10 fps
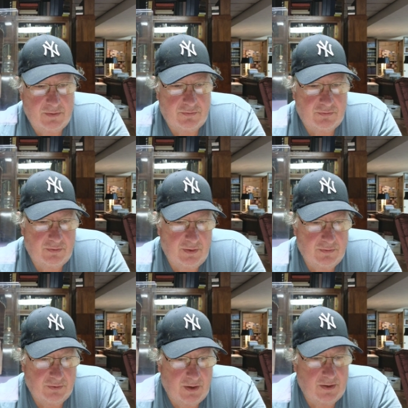
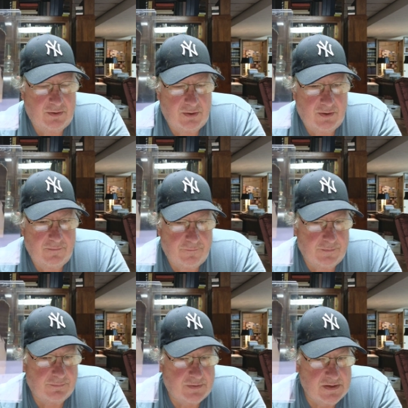card.
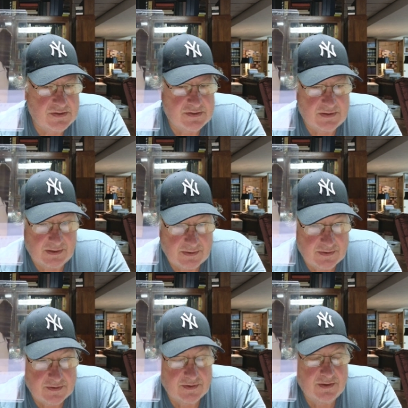It's a
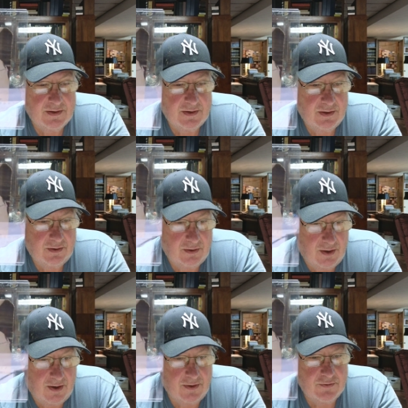true rookie
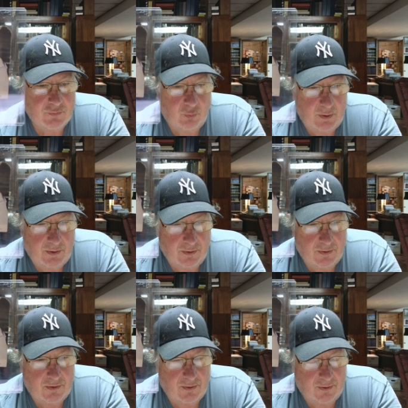card because
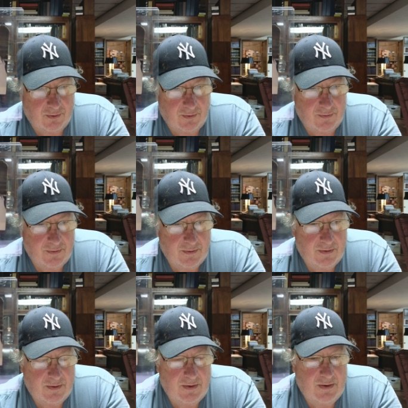Frank Robinson
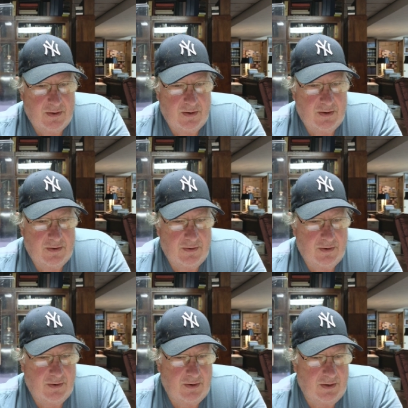was a rookie. In
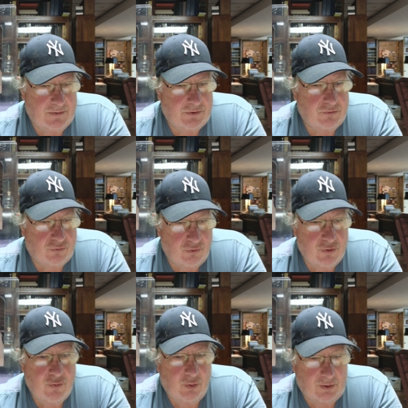fact, he was
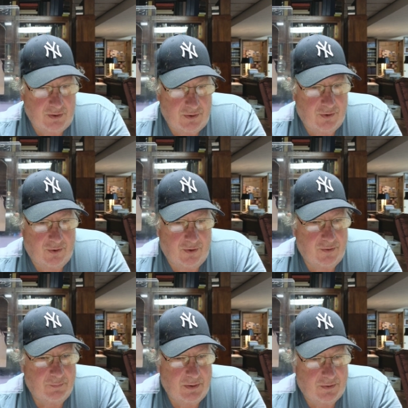Rookie of the Year
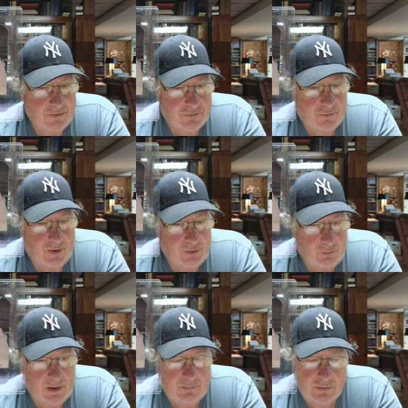in
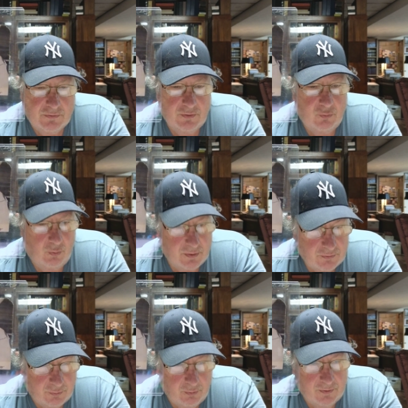
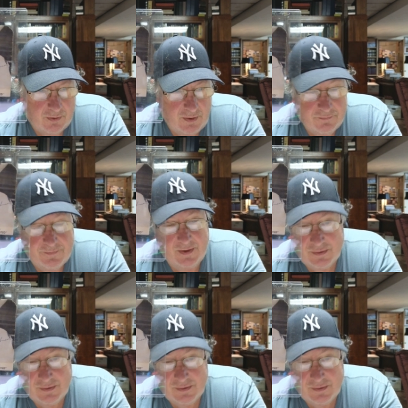1956.